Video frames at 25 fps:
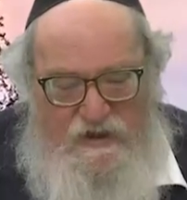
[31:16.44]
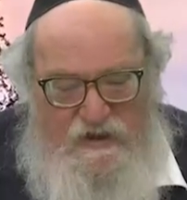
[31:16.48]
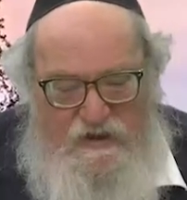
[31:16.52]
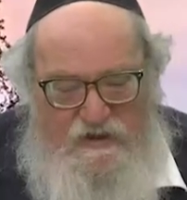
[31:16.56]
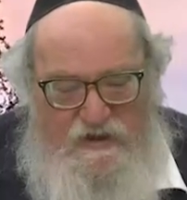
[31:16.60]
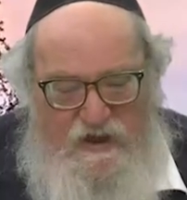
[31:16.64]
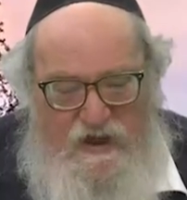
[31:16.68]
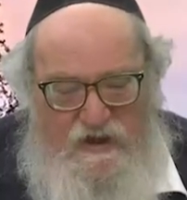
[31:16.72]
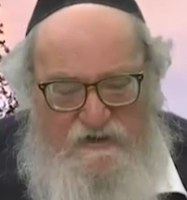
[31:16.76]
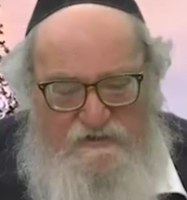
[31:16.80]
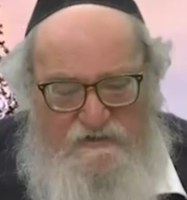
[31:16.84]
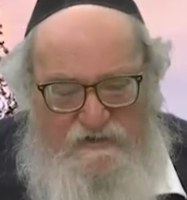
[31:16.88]

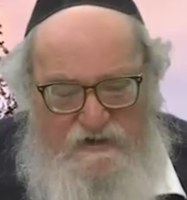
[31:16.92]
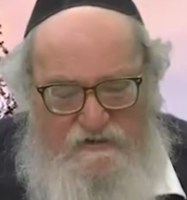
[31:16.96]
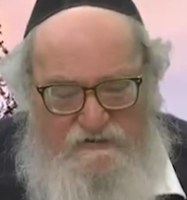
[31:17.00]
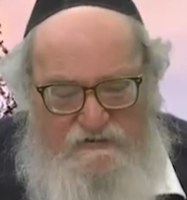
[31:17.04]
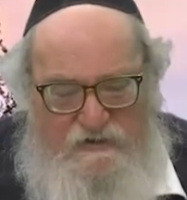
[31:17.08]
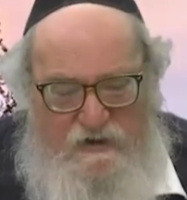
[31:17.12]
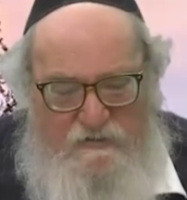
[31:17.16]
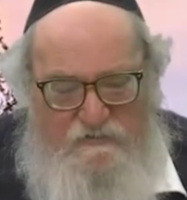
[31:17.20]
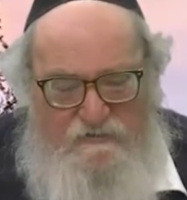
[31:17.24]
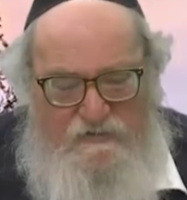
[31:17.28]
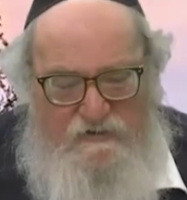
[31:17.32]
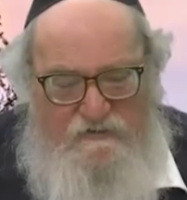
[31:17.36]
Kinas
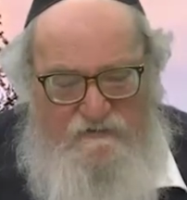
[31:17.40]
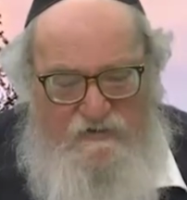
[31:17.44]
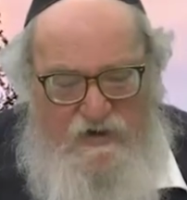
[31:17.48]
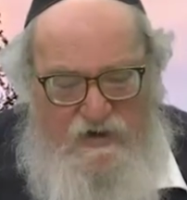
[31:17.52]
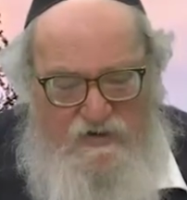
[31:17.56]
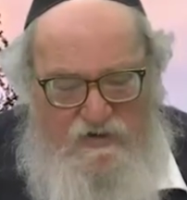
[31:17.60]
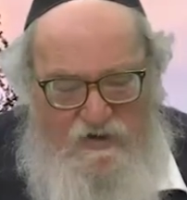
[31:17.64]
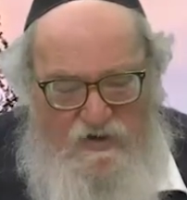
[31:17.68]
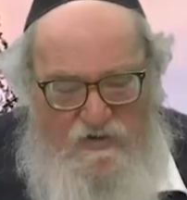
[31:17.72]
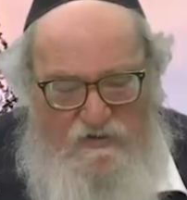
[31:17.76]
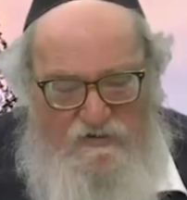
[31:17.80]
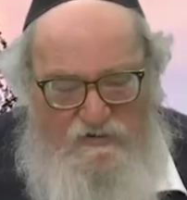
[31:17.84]
Hashem
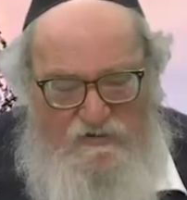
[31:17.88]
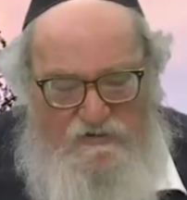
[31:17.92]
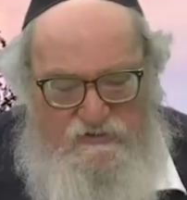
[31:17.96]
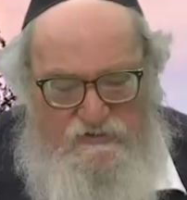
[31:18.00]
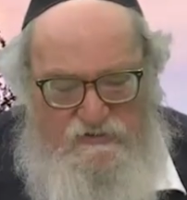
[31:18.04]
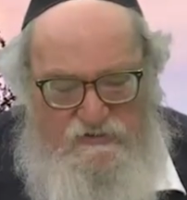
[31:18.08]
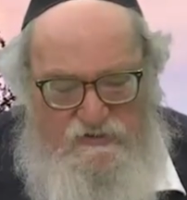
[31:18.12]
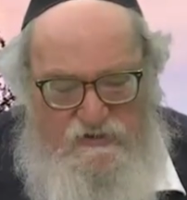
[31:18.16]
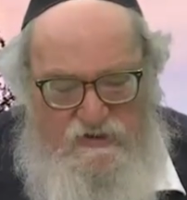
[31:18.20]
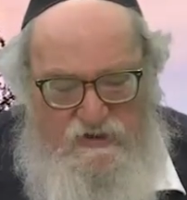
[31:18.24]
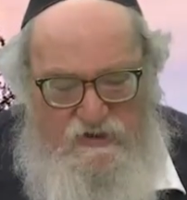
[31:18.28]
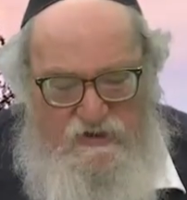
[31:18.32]

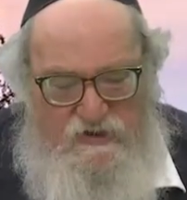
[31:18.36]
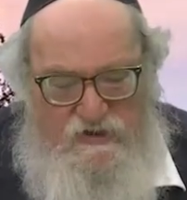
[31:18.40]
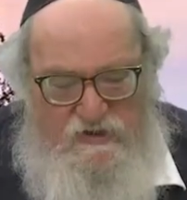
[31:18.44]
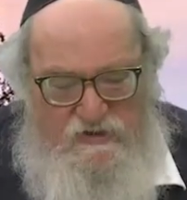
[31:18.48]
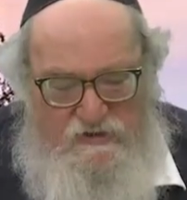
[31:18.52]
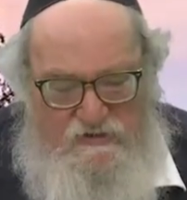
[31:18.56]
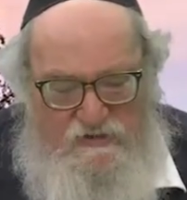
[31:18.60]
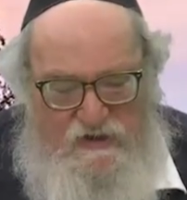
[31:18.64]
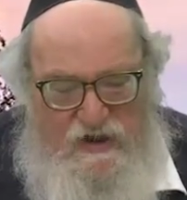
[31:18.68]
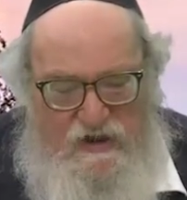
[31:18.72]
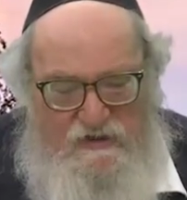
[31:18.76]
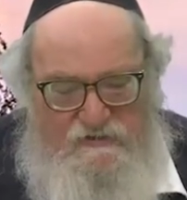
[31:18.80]
Tzavakos,
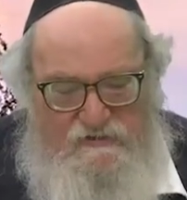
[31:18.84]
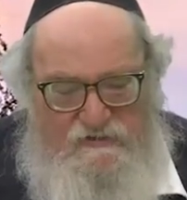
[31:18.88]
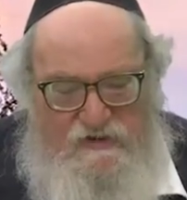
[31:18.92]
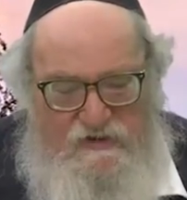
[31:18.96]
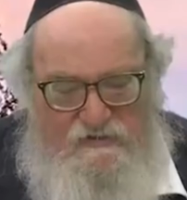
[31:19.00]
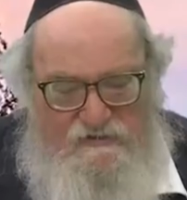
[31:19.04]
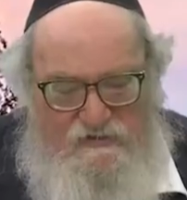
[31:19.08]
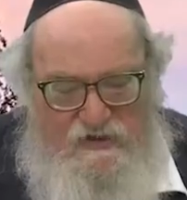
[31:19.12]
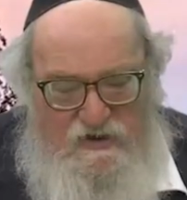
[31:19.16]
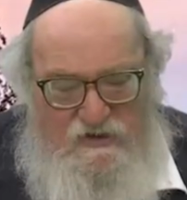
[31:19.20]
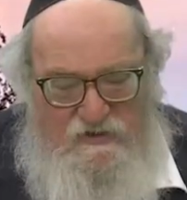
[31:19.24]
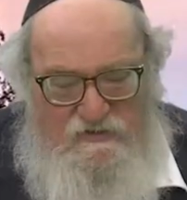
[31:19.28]

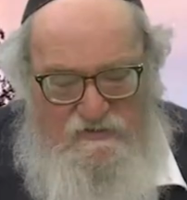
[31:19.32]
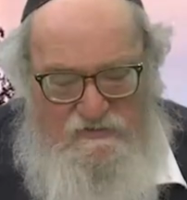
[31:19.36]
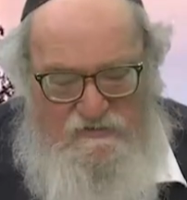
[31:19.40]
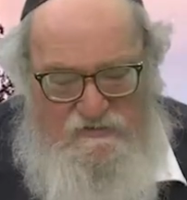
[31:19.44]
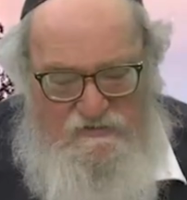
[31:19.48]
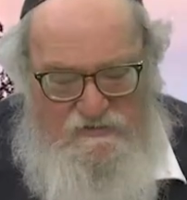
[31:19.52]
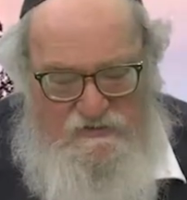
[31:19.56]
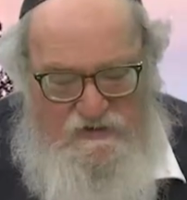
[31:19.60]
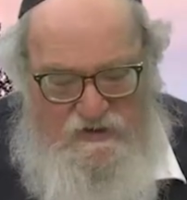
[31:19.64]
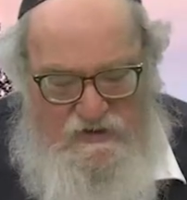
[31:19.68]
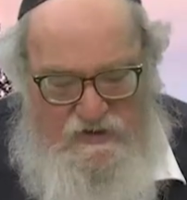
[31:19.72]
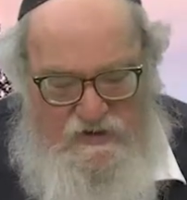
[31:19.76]

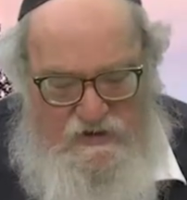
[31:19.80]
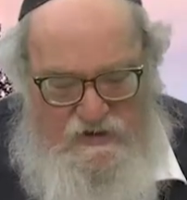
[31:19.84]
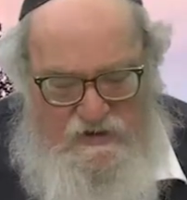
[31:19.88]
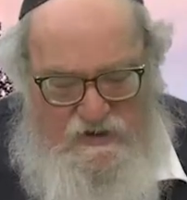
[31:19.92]
Tasezois.